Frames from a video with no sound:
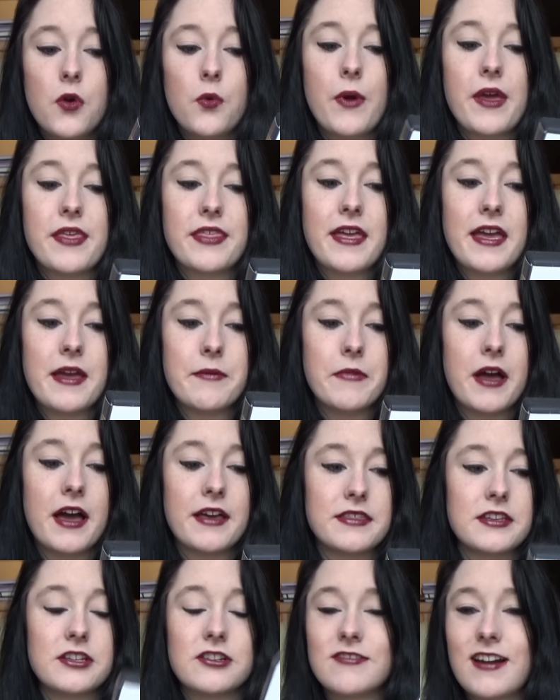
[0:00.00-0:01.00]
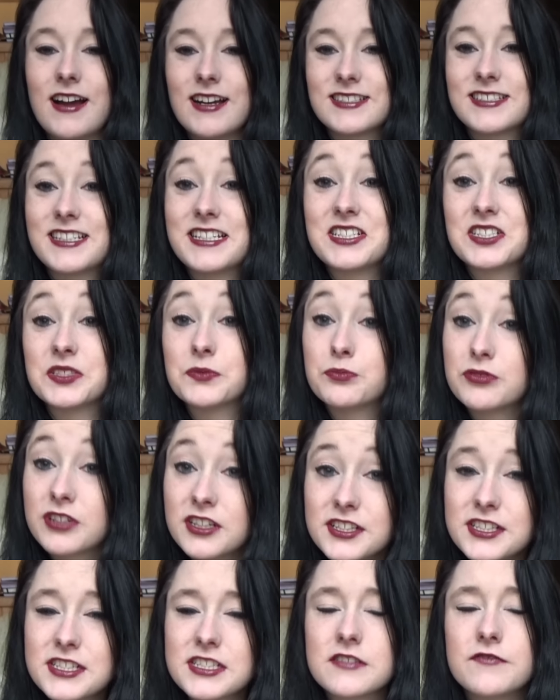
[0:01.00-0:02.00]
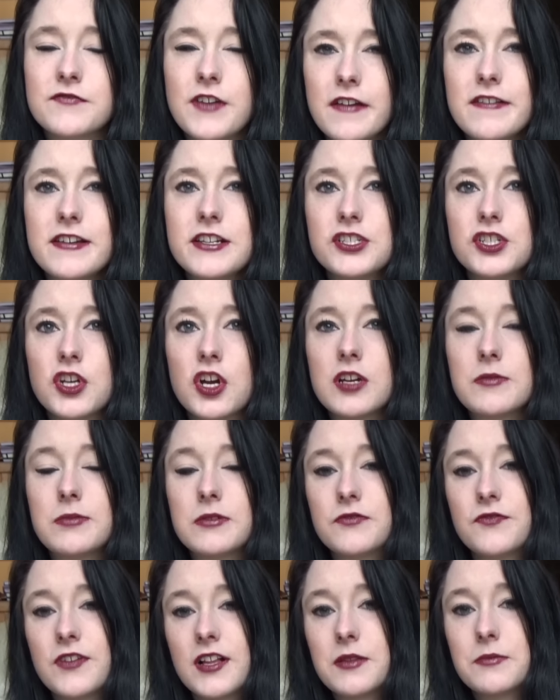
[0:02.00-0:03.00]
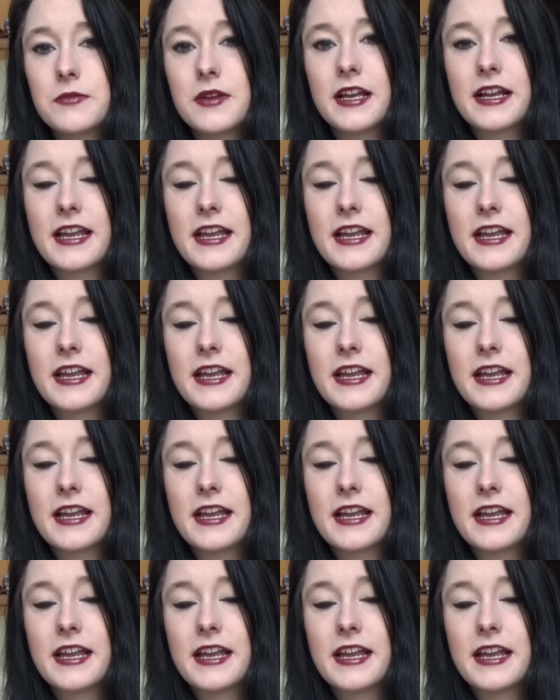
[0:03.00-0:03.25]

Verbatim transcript: with him. I think her accent is brilliant. It's a very enjoyable film.